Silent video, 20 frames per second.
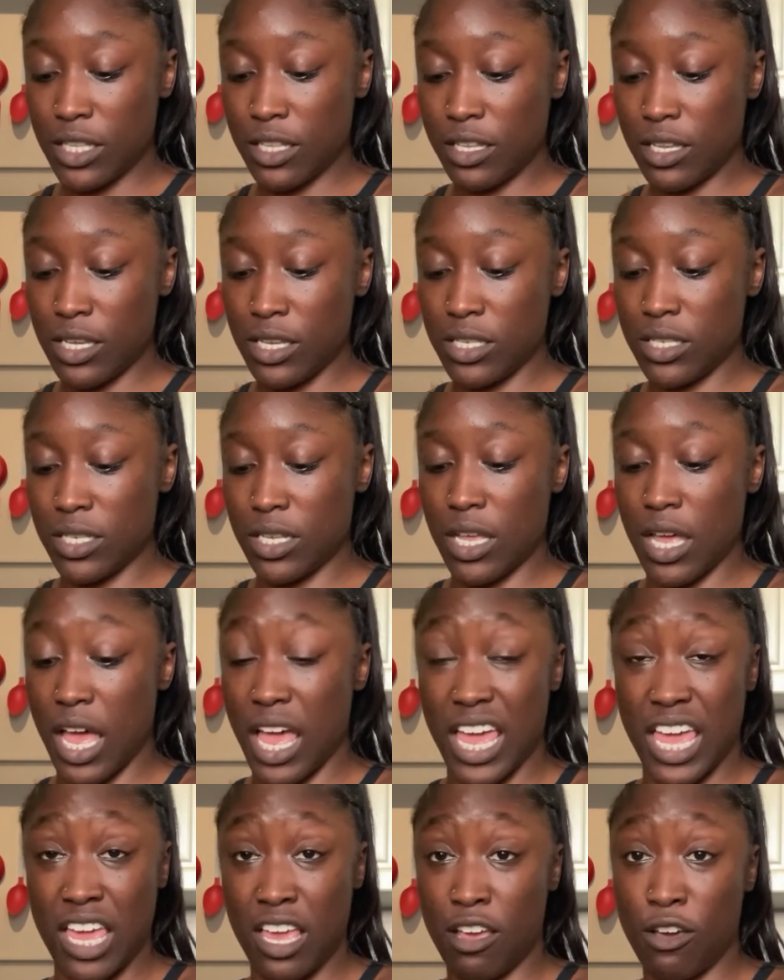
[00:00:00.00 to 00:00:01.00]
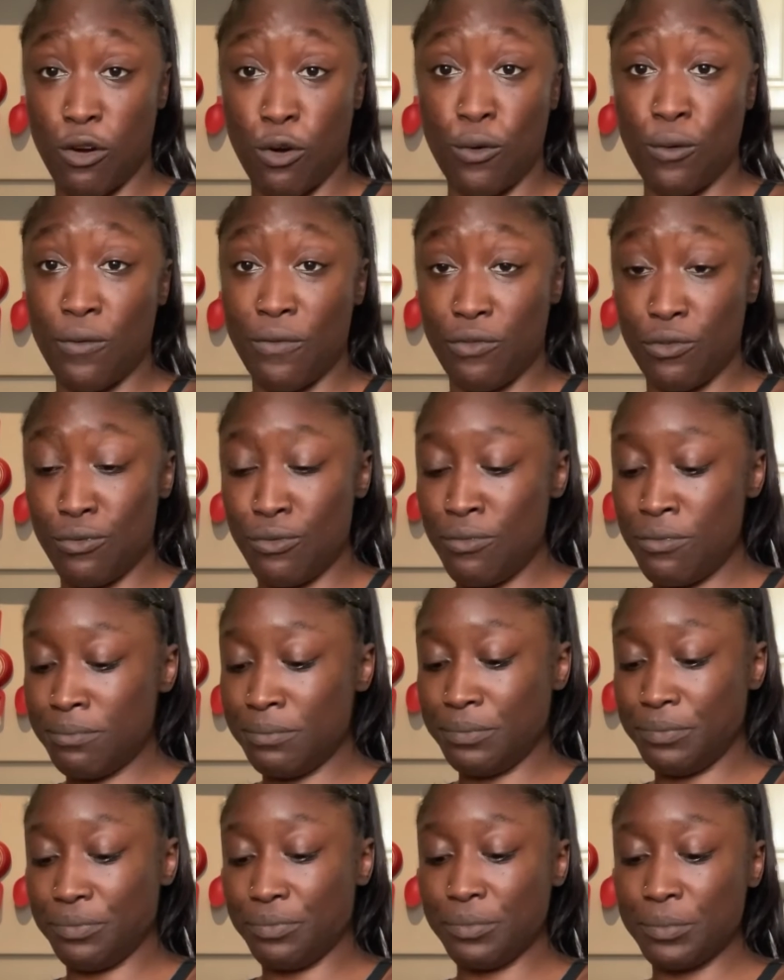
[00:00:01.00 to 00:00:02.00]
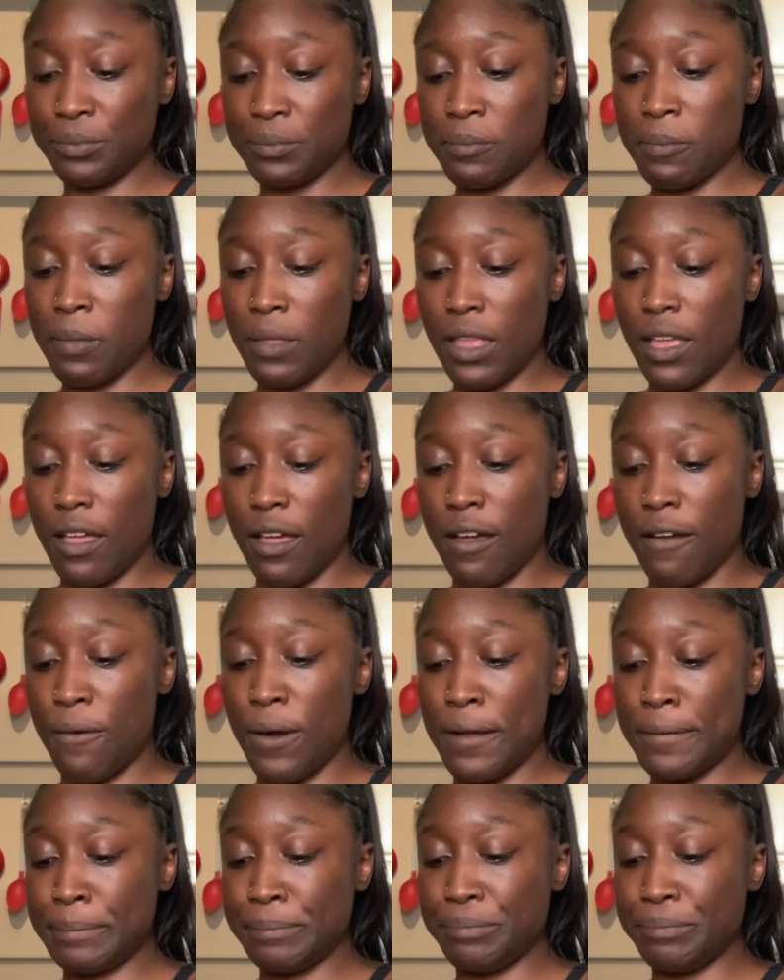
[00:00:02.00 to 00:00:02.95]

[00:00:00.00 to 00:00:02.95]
because I hate cold food. All right.